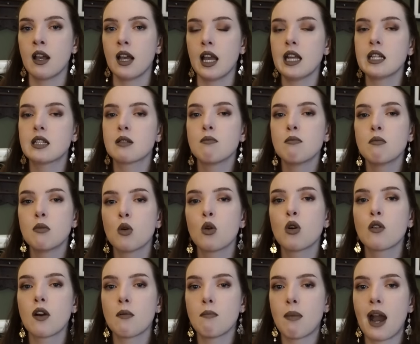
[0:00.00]
It's
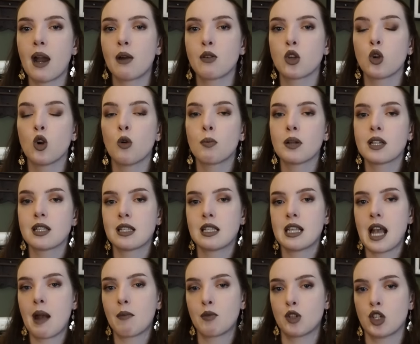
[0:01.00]
more about your
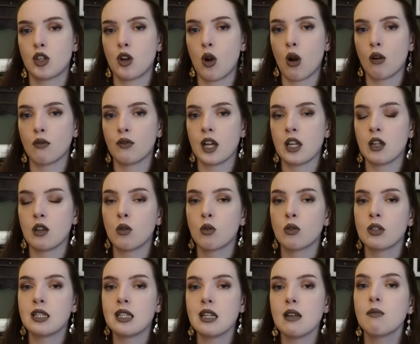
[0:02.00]
perception of it, your
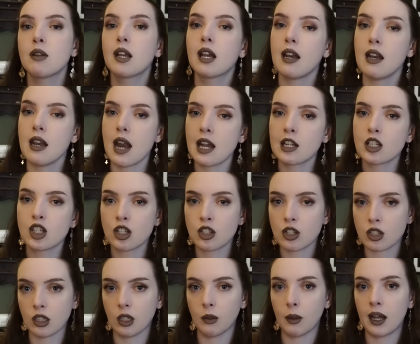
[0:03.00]
deep connection
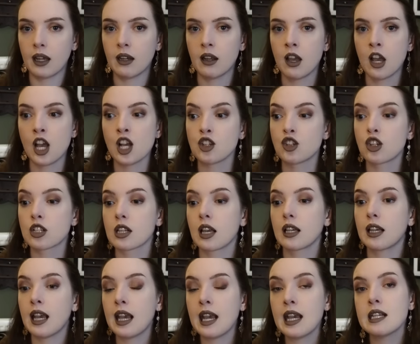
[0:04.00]
to it. Just
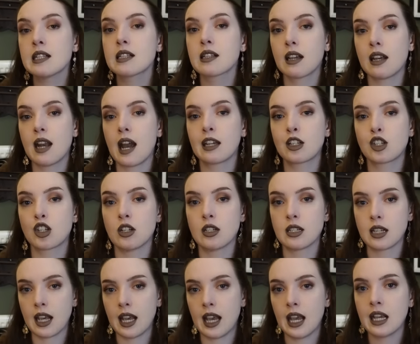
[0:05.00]
like his connection
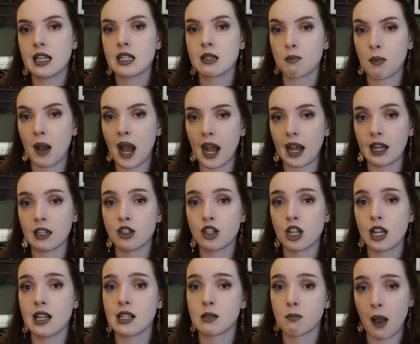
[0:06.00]
to his badge
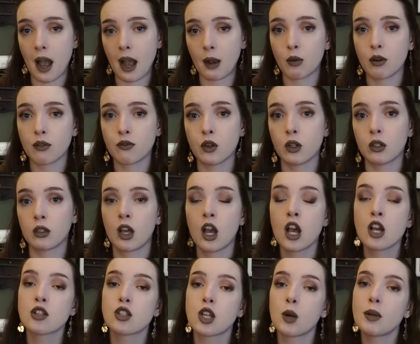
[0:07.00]
is powerful,
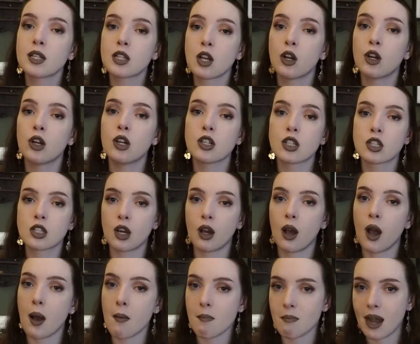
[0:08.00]
so is hers to
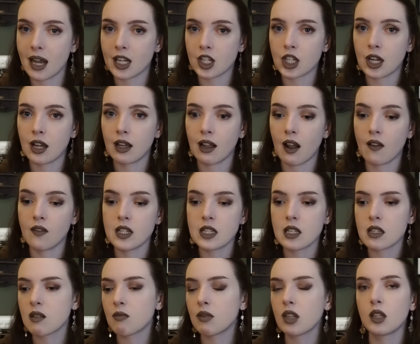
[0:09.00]
her magic. And this
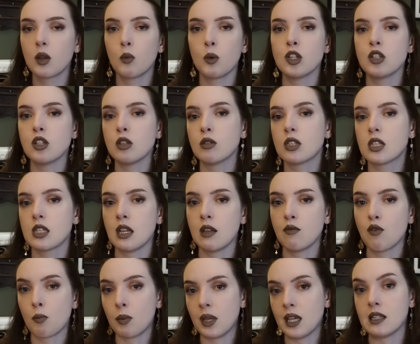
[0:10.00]
is something that we do see
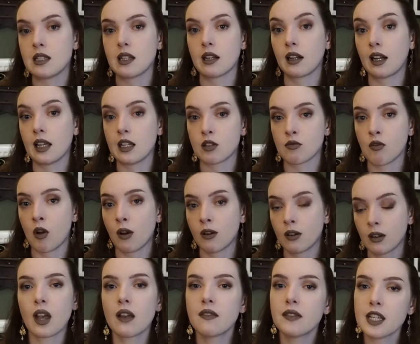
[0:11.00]
repeated later
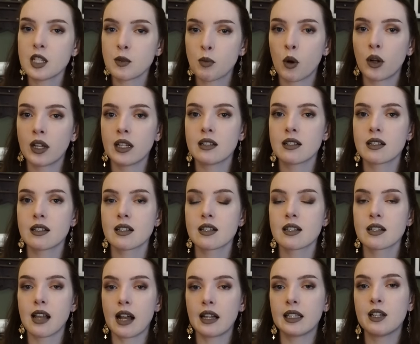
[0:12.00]
on. At this point,
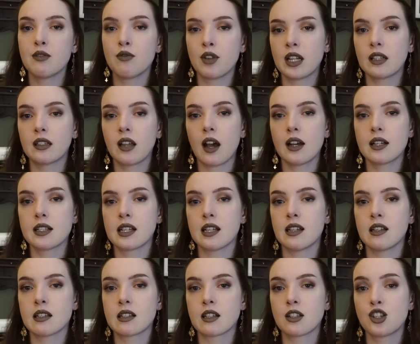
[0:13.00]
Sally
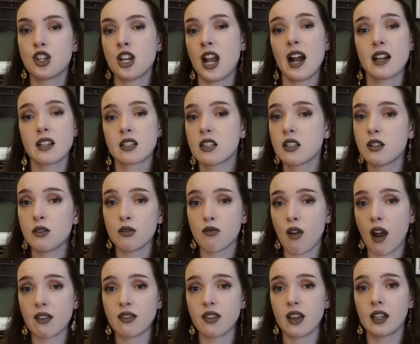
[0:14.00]
realizes she has to do the
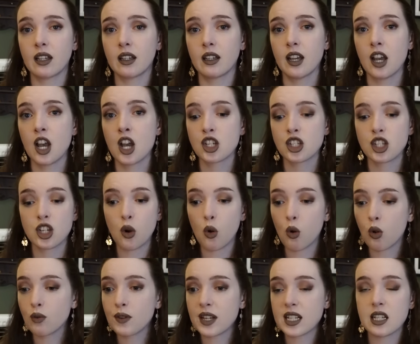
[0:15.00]
right thing. She
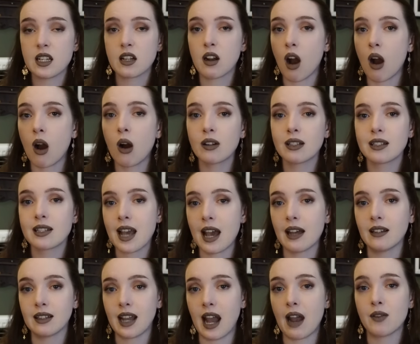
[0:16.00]
already can't
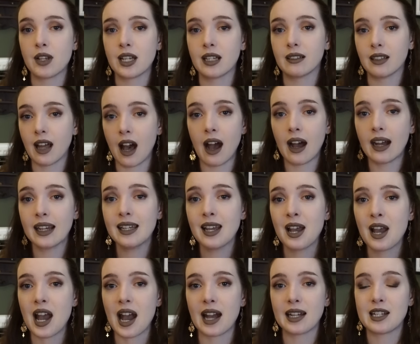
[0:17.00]
tell Gary a lie,
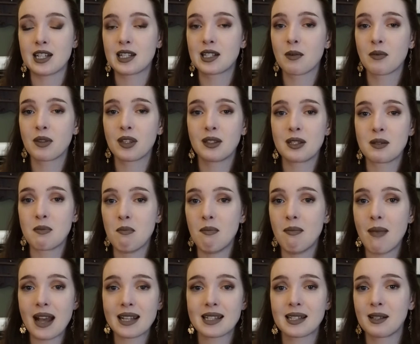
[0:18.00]
and it's something that's
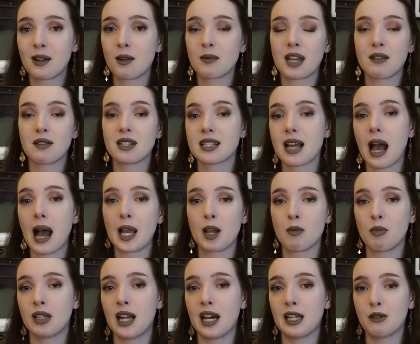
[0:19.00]
messing up their entire
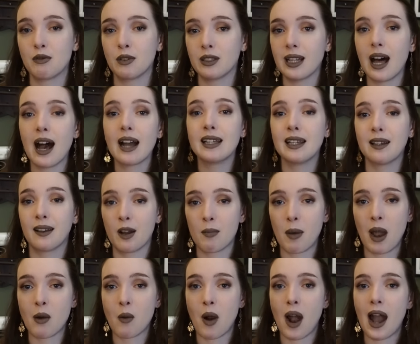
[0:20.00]
plan of lying
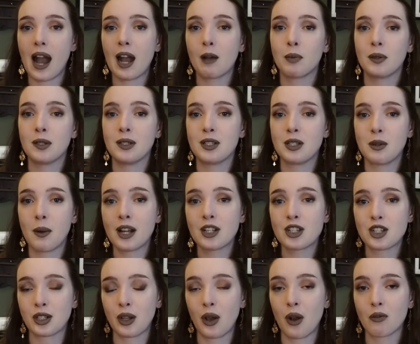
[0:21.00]
about what happened to
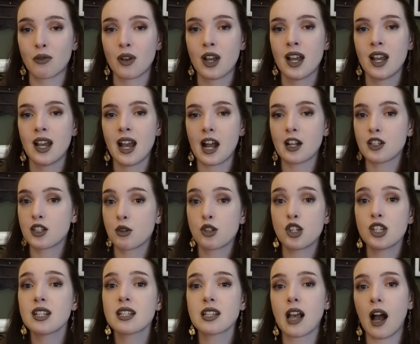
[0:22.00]
Angelov, and so
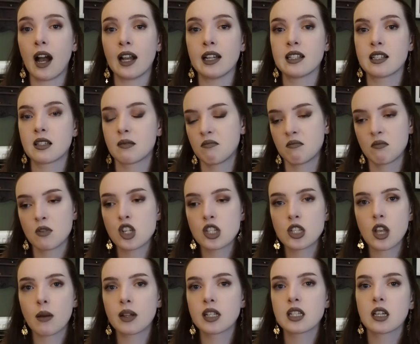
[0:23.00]
she decides she's
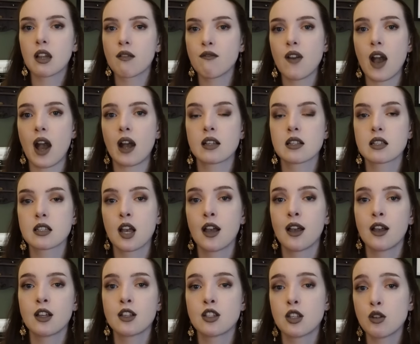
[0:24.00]
going to confess.
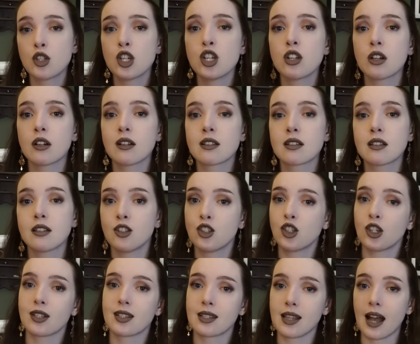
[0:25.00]
So she does
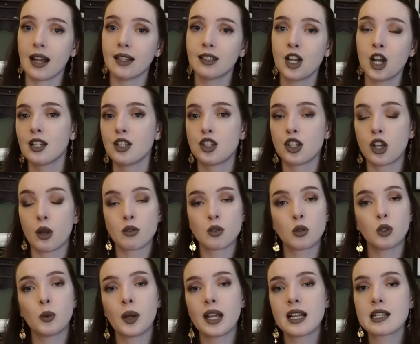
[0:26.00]
just that. She goes
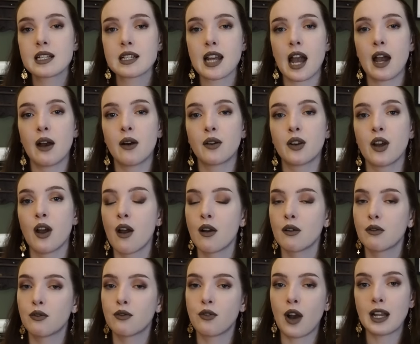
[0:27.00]
all the way into town,
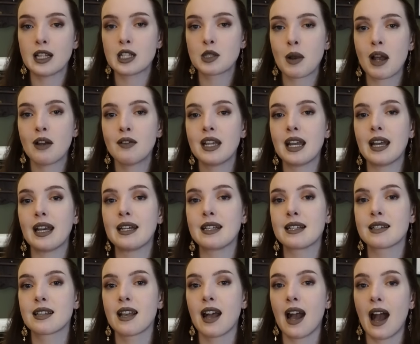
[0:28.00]
finds where he
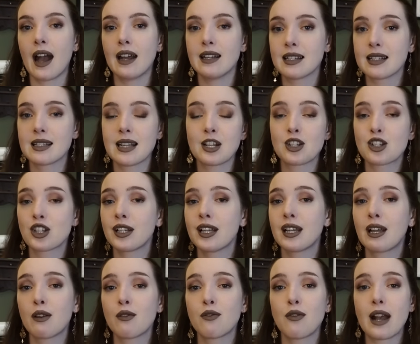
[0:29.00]
is, and essentially
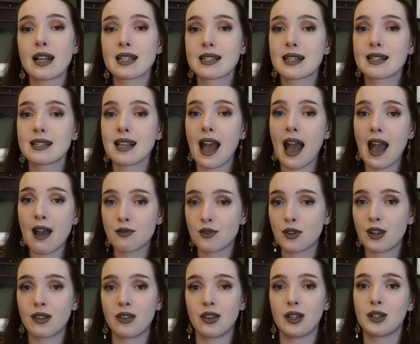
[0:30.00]
confesses
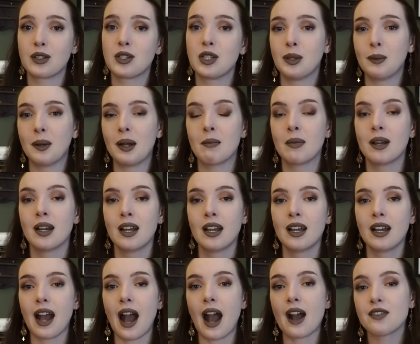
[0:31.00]
everything to him.
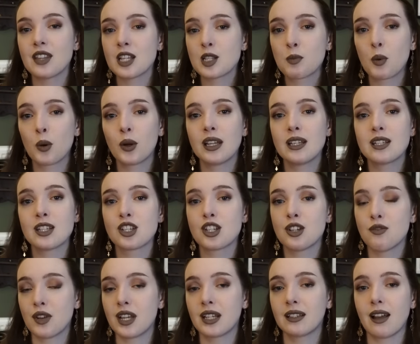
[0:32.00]
At this point, she
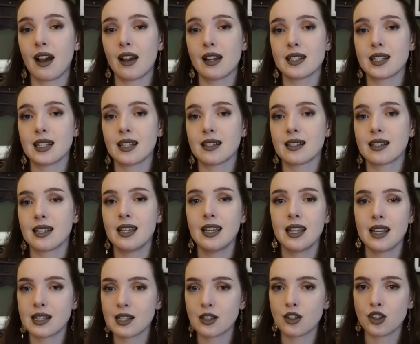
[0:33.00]
realizes he
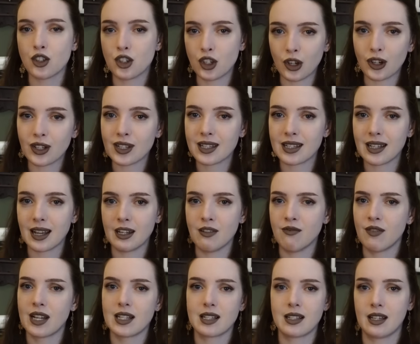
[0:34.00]
isn't just an
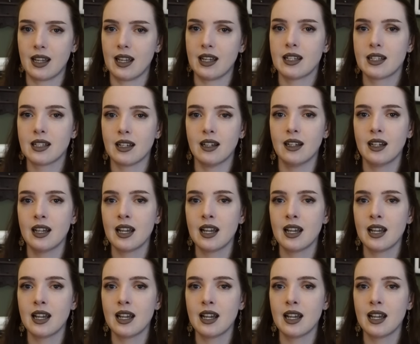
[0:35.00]
investigator.